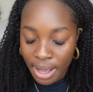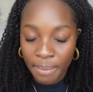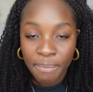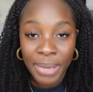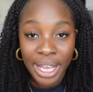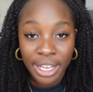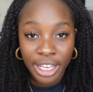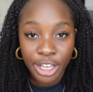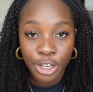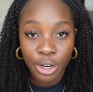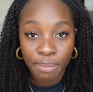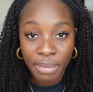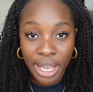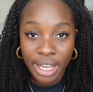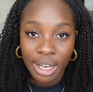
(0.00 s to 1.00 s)
making your
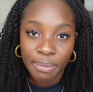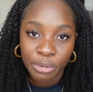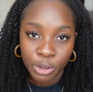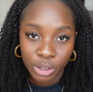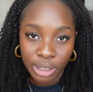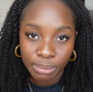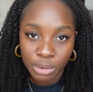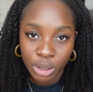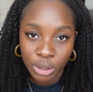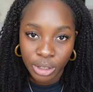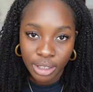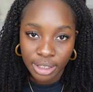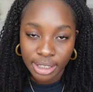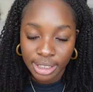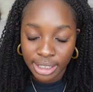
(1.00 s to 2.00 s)
makeup grip to
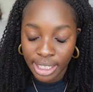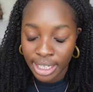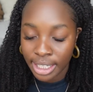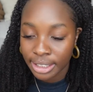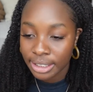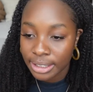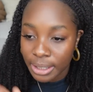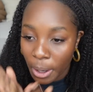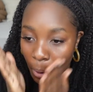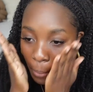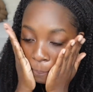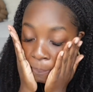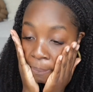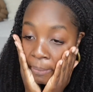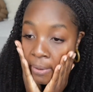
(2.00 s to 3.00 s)
your skin,
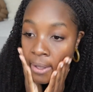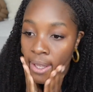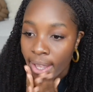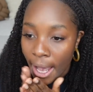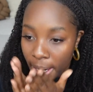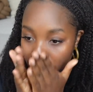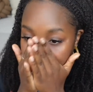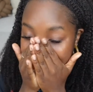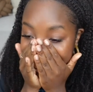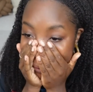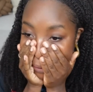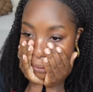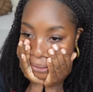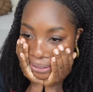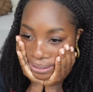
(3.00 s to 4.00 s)
so that is what I
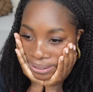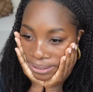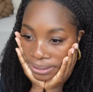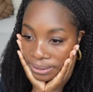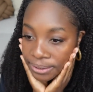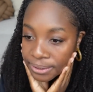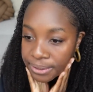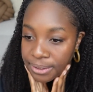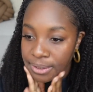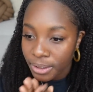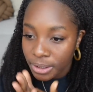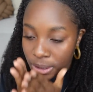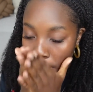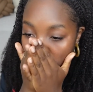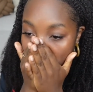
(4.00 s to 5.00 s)
like to use.